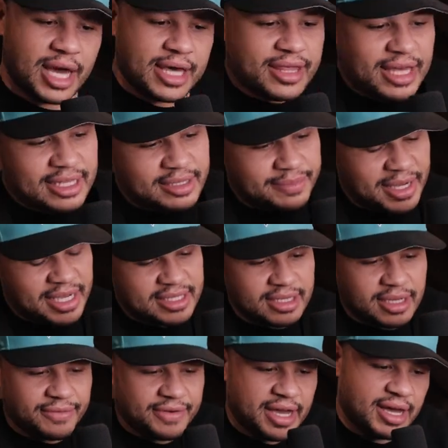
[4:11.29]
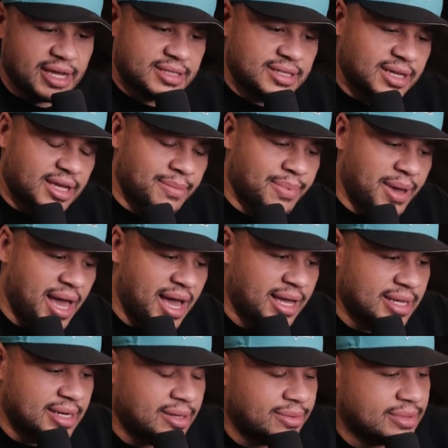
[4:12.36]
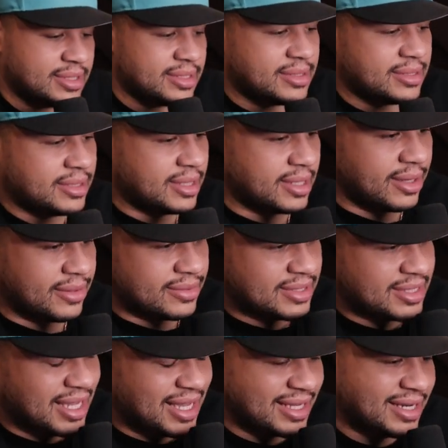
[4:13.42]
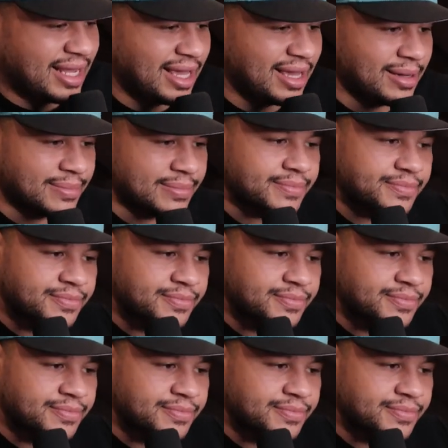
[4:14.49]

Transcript: I thought to myself, I, I took it back and I was, you know, I was like, damn,